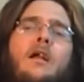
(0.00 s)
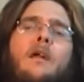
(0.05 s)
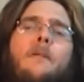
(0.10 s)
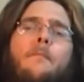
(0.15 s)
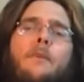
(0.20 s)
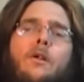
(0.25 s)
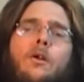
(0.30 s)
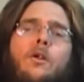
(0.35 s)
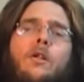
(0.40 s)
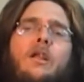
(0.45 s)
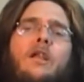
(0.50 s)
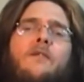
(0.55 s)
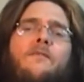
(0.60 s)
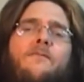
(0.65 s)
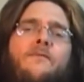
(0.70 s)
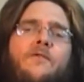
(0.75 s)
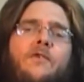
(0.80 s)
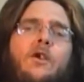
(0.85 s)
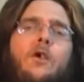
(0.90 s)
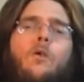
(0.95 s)
but only a
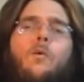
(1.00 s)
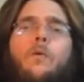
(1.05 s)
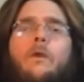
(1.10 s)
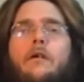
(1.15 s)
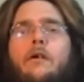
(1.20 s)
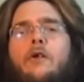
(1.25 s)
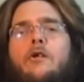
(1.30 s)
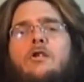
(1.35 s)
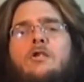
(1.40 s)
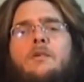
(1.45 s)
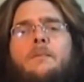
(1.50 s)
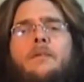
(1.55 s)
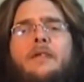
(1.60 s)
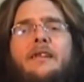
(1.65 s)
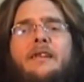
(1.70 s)
few were noticeably